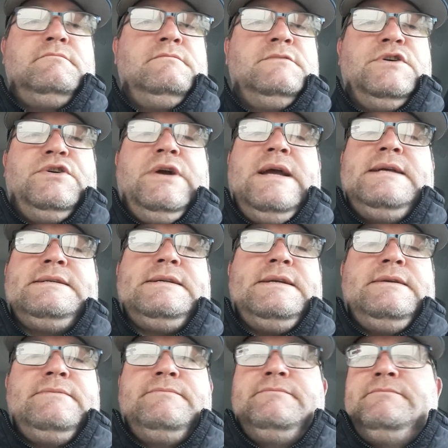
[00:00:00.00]

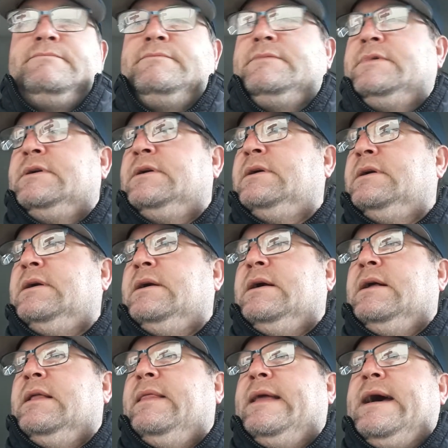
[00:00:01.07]
Crazy.
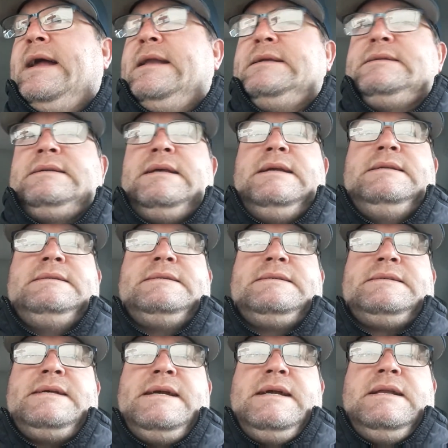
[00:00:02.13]
That is
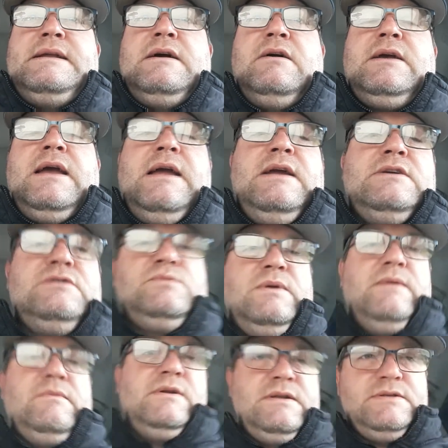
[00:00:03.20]
insane. Okay, here's
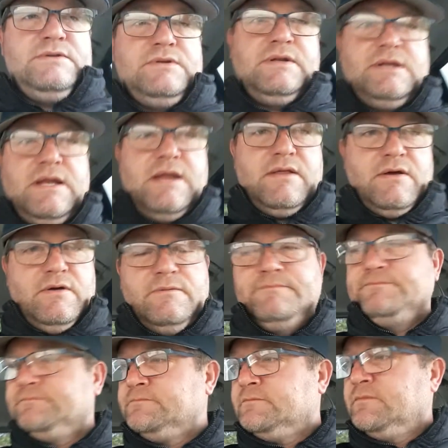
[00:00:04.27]
what I'm gonna do today though.
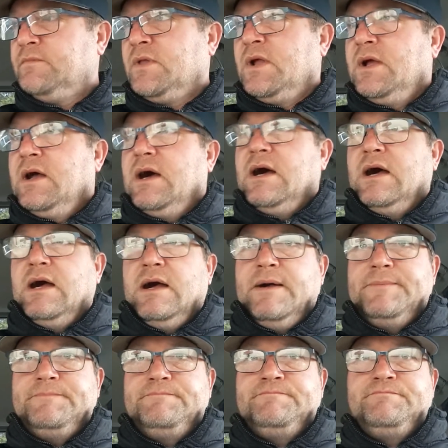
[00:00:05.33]

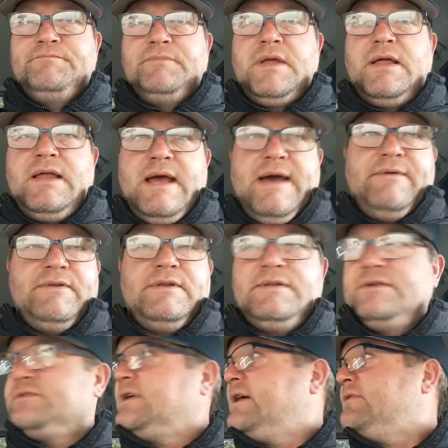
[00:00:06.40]
Now that I have it in
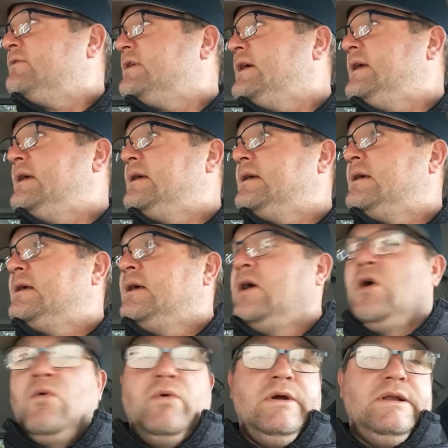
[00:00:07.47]
the driveway,
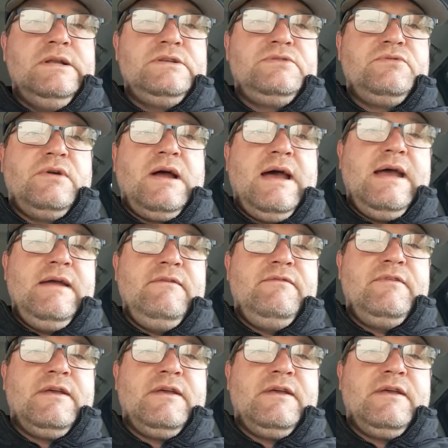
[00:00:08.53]
we're gonna drive the